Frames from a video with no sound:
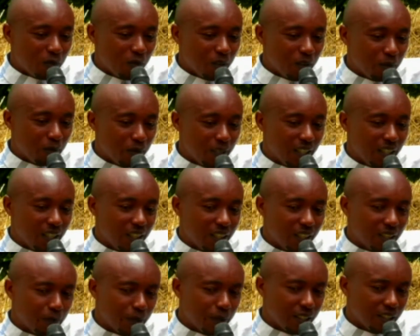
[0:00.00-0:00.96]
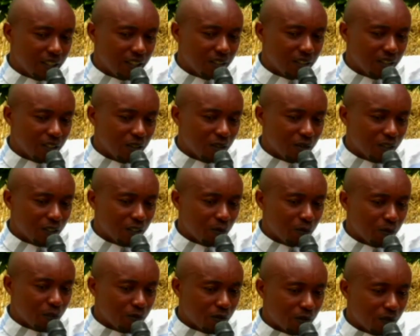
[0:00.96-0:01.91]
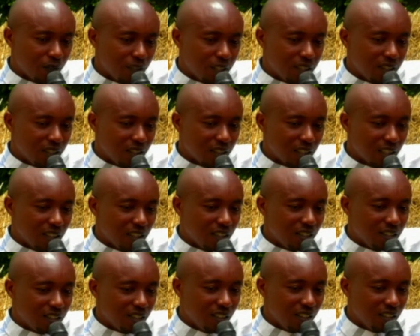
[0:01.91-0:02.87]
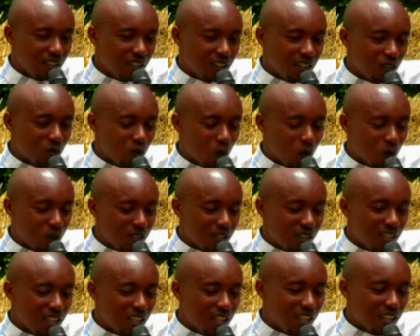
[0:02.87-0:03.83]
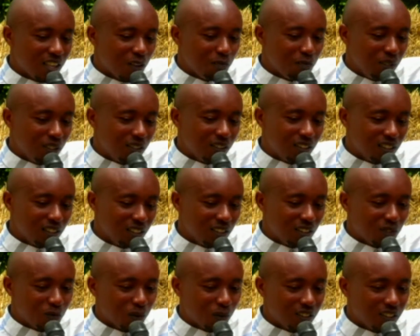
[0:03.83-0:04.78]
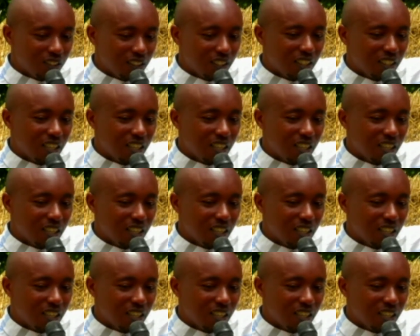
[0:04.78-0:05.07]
My understanding of scripture from that is, I'll say, is there a big sin, a small sin?